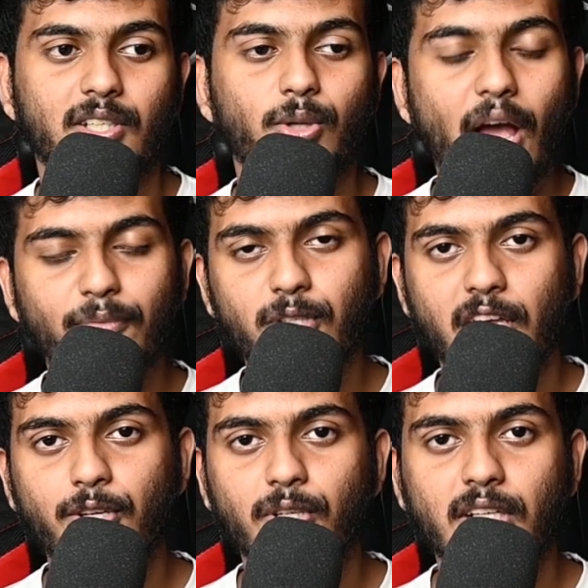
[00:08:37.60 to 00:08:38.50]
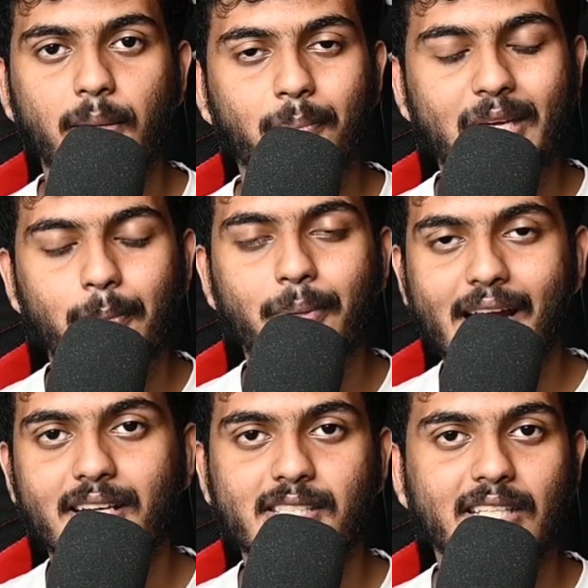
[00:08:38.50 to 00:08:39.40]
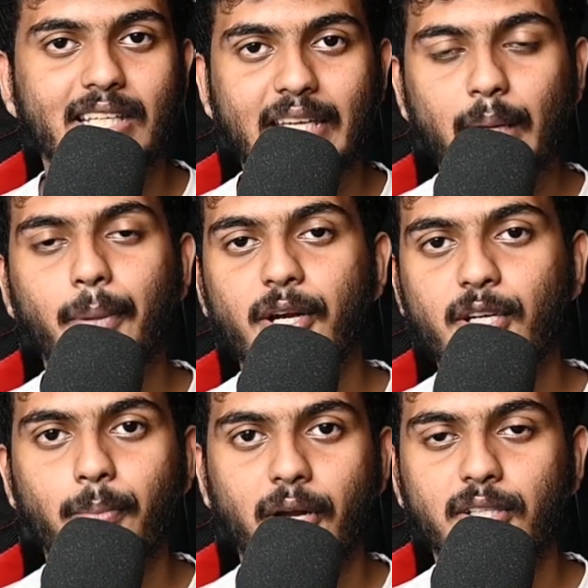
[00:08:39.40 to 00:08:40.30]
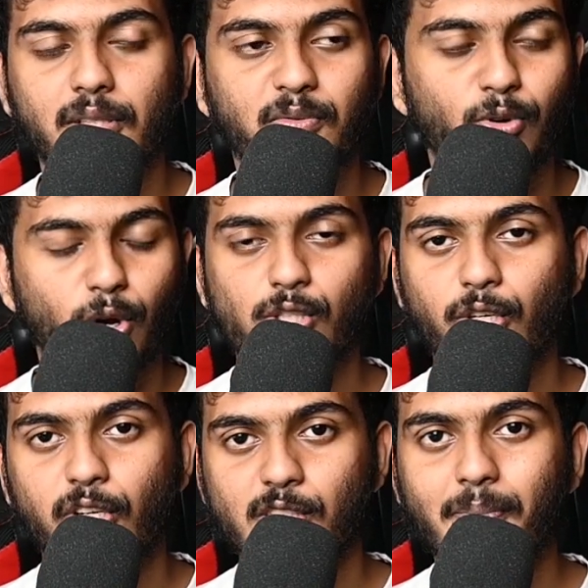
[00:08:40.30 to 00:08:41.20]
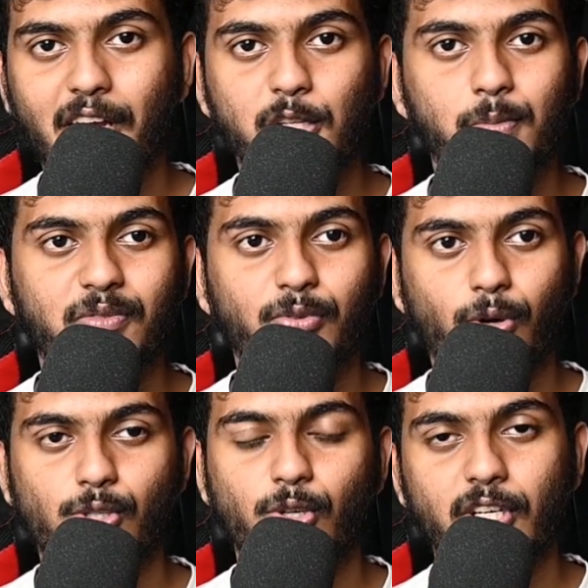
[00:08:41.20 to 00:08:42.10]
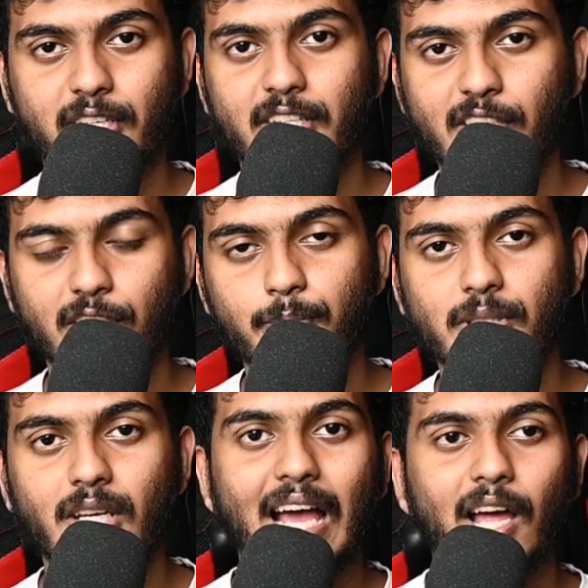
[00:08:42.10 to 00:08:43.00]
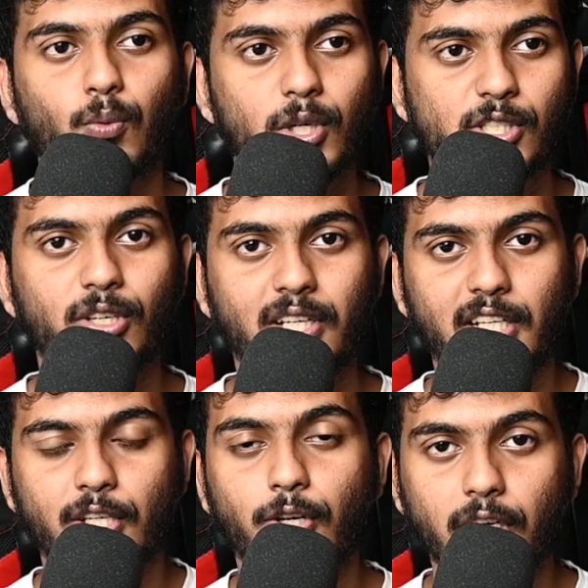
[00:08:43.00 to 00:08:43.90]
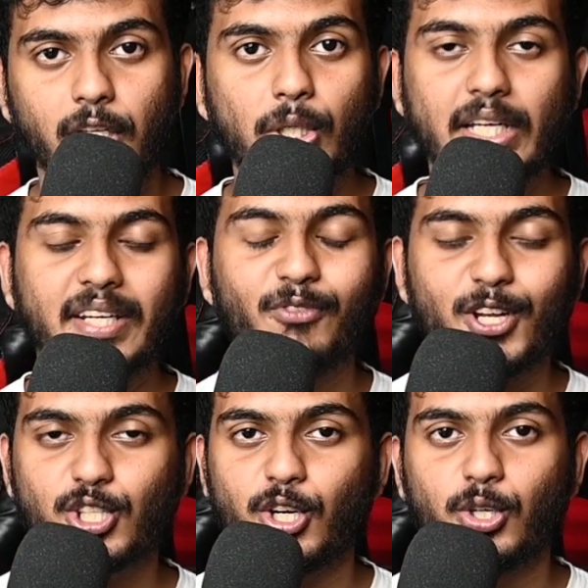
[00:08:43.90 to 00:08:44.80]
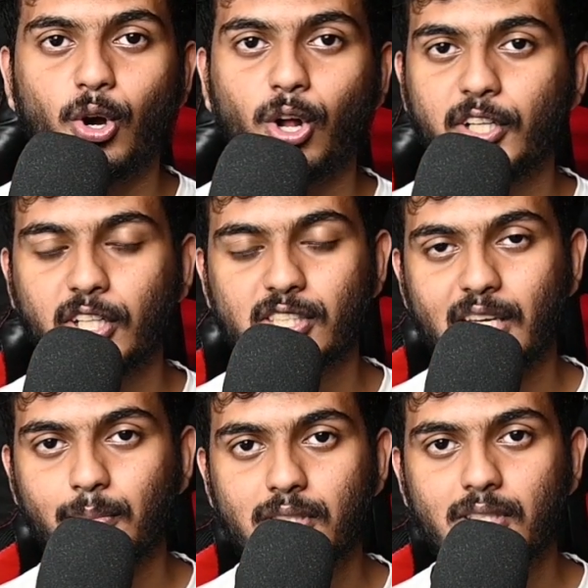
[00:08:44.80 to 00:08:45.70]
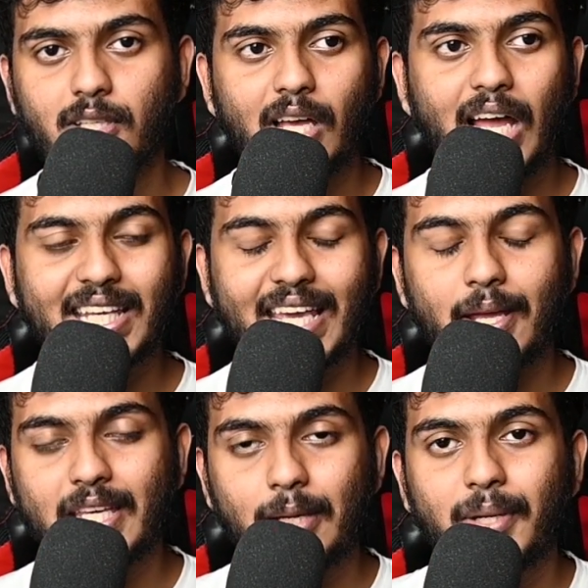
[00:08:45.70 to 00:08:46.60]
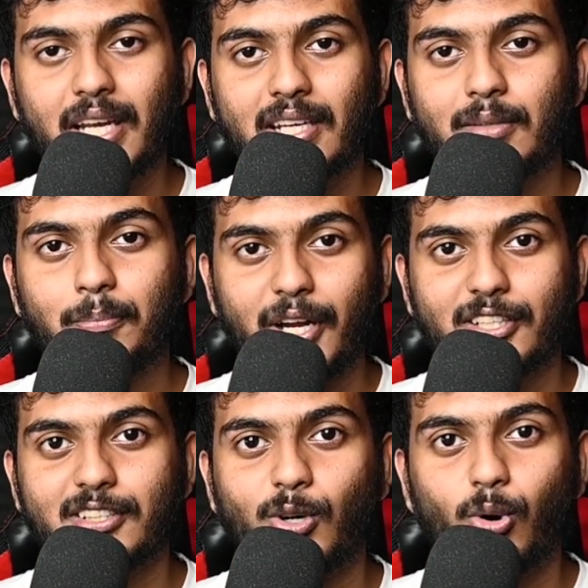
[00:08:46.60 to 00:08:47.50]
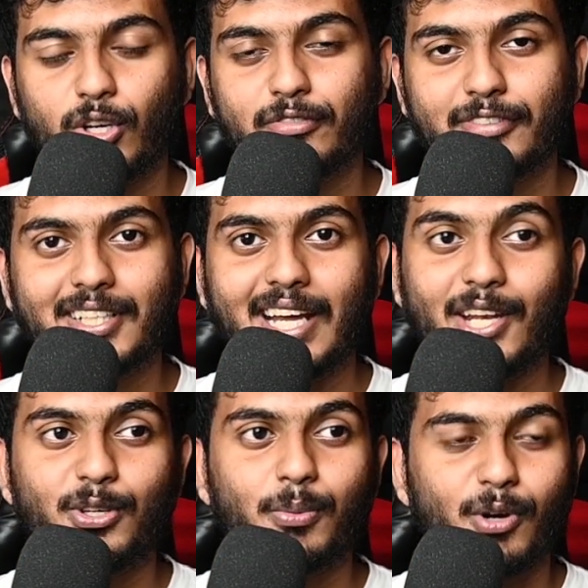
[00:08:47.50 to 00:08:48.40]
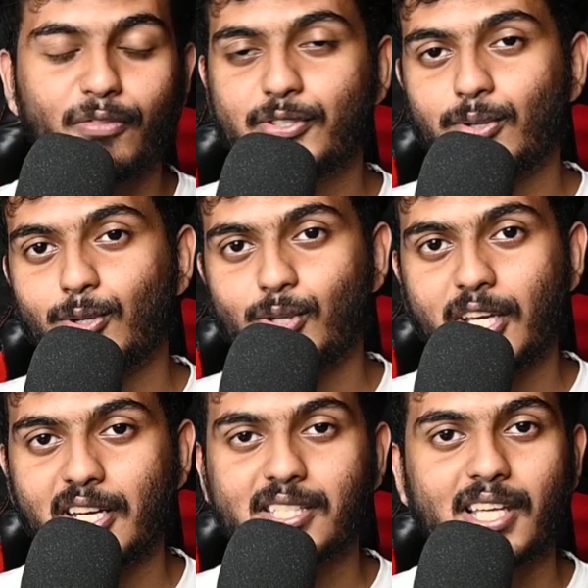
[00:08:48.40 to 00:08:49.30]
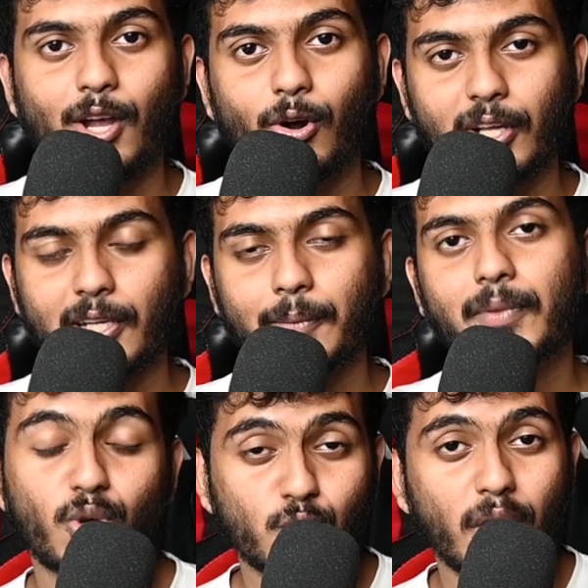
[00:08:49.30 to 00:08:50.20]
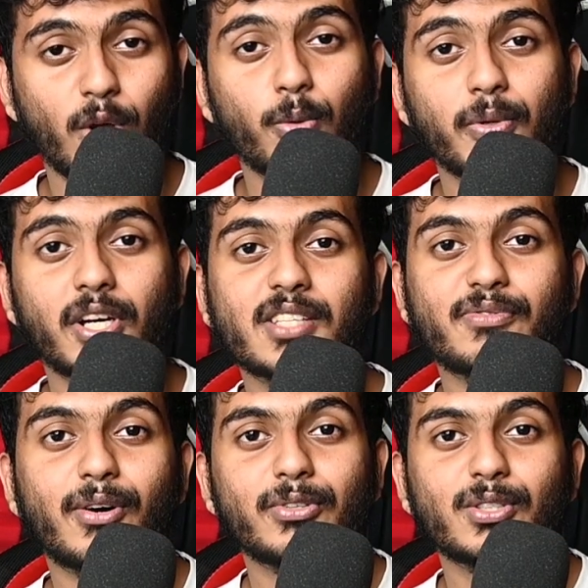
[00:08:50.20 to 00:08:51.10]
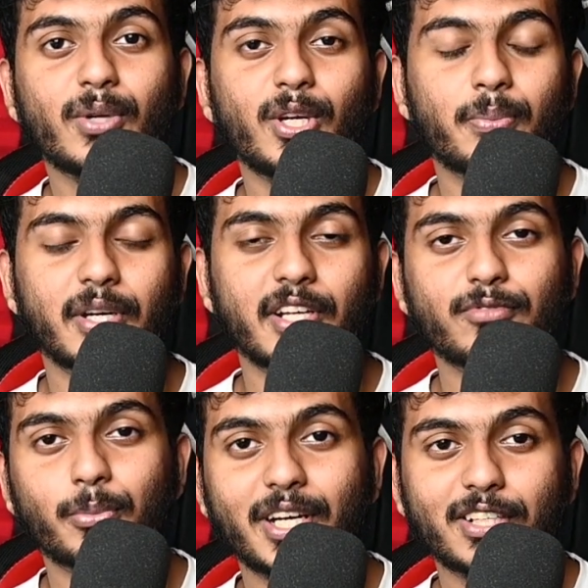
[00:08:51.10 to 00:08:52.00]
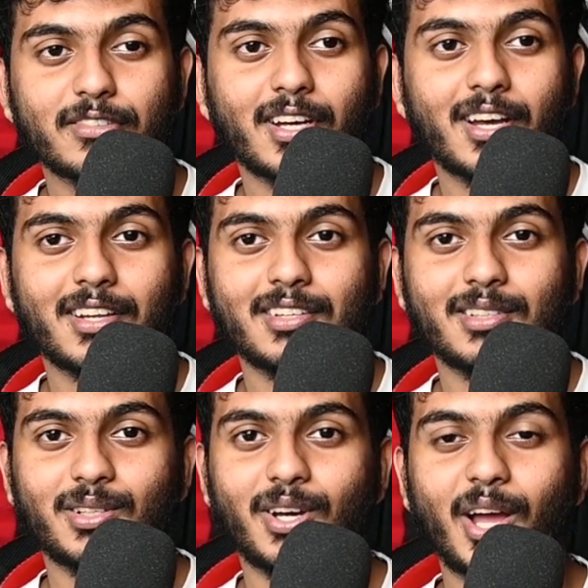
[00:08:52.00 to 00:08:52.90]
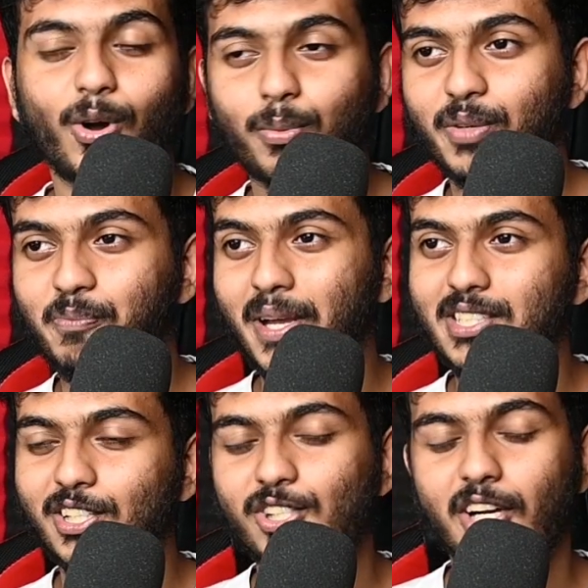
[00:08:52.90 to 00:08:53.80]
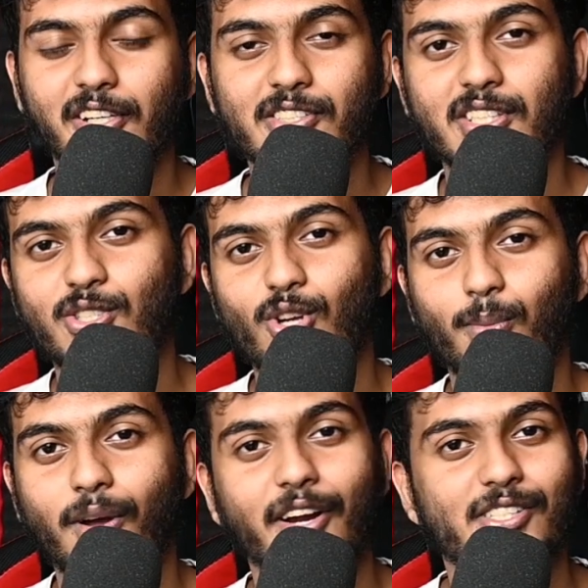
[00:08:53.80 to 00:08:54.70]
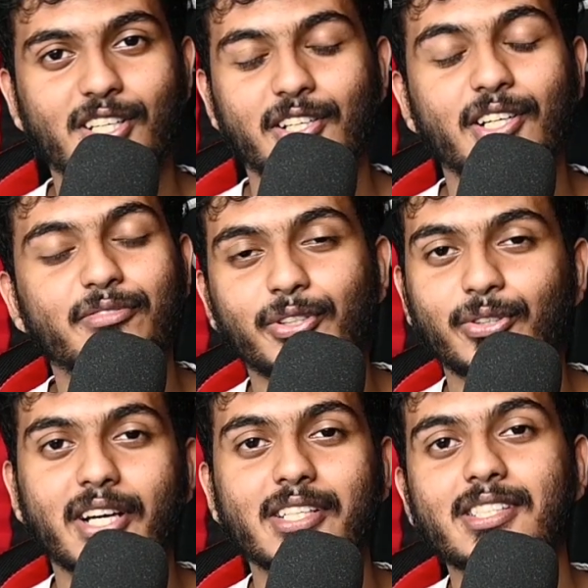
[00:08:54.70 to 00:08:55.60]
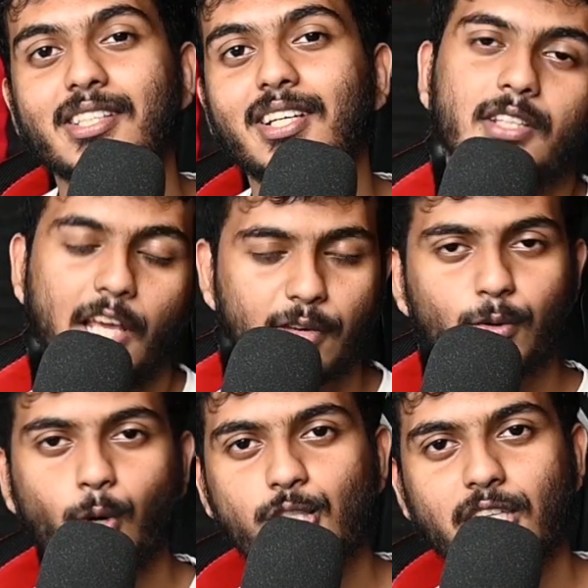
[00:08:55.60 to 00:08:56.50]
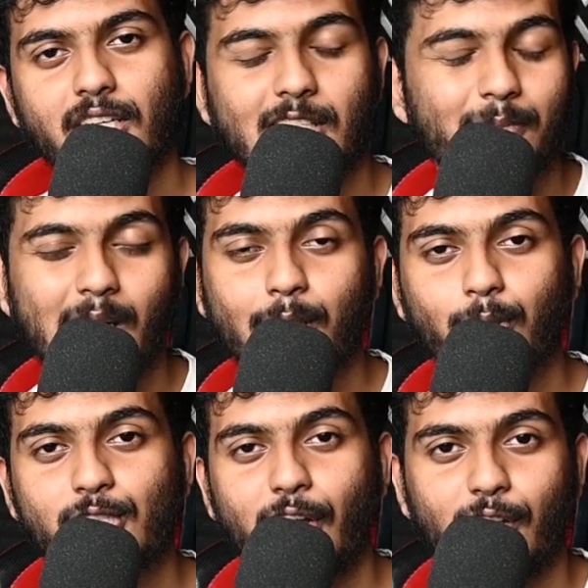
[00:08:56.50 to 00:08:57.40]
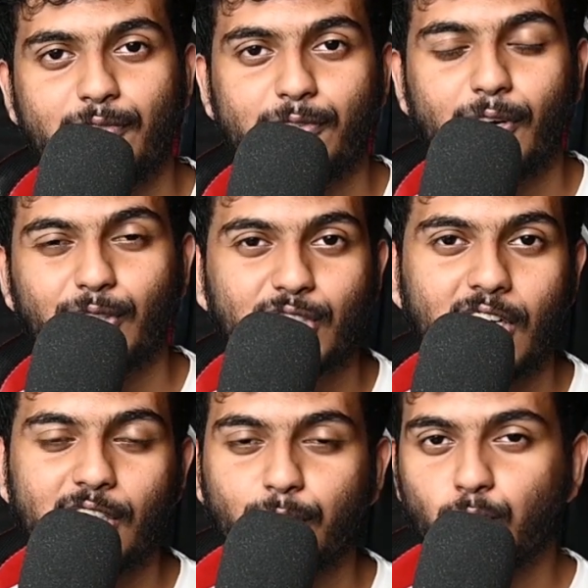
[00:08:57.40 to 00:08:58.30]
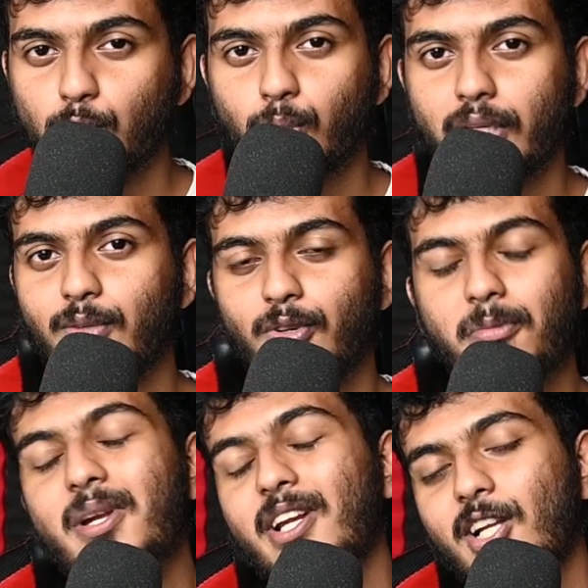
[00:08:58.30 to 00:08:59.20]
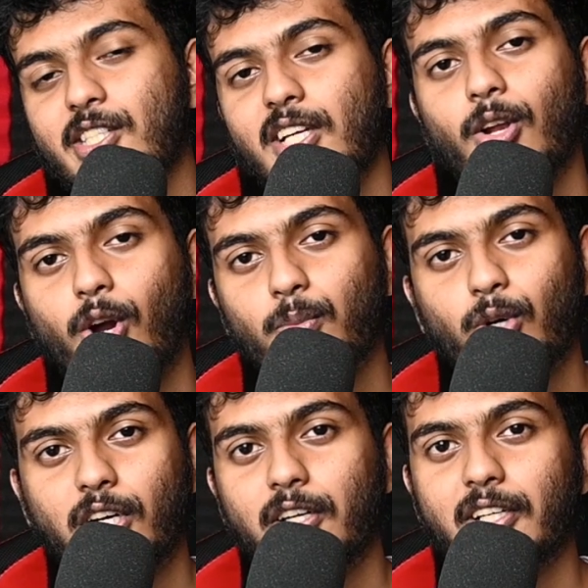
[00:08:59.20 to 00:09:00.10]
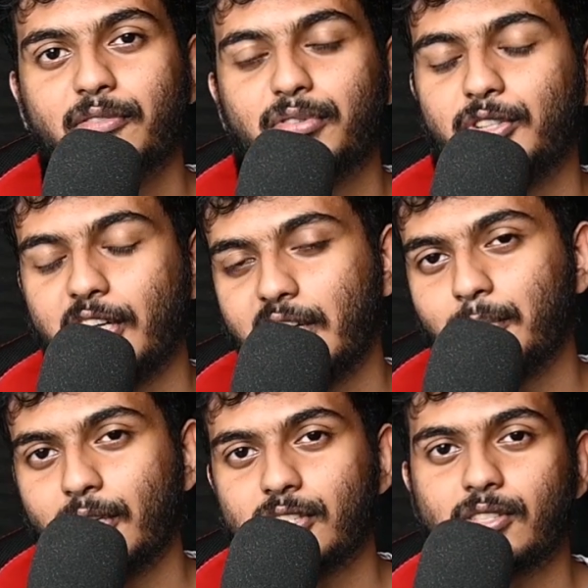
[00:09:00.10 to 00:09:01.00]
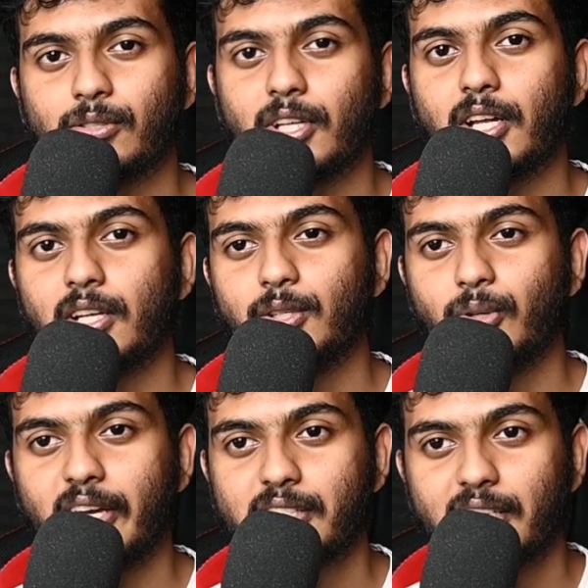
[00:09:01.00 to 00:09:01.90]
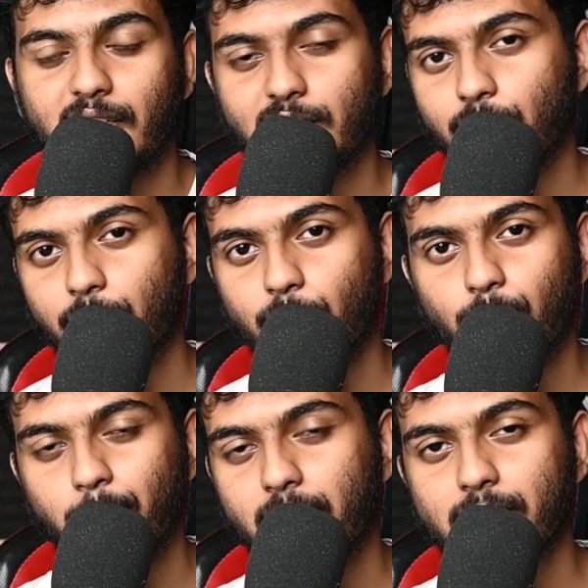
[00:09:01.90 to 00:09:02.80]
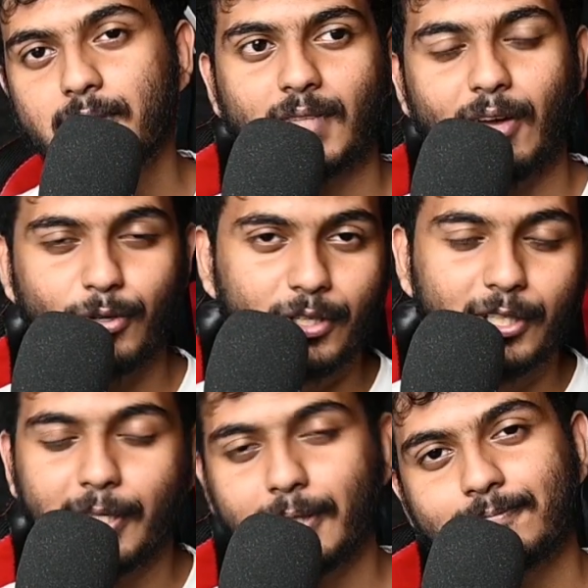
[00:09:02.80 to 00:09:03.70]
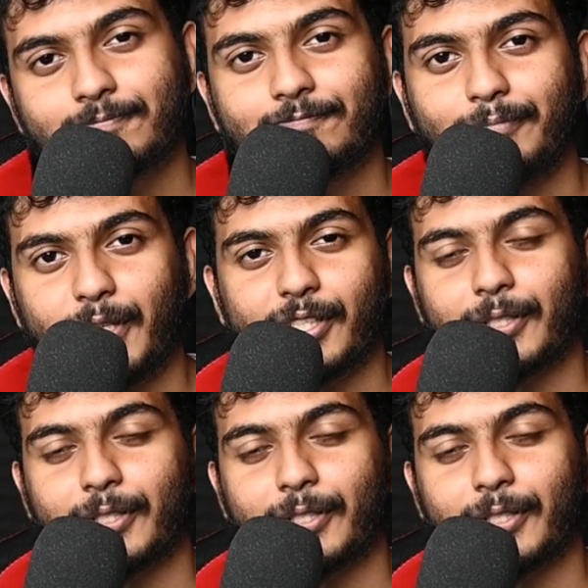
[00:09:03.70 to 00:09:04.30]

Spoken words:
You have to take your time, keep practicing, get better and better, focus on your risk management, focus on your trade setups, and once you're really good, you can venture into all the other segments and keep getting a better hold of it, and your profits will also increase accordingly. So I hope you guys found this video pretty informative, and I hope the basic jargons in the stock market is cleared out for you guys. Thank you for watching, and subscribe to our channel if you found this content worthwhile. We'll be releasing a lot more content for trading based so that you guys can learn on your own pace. Have a good learning. Peace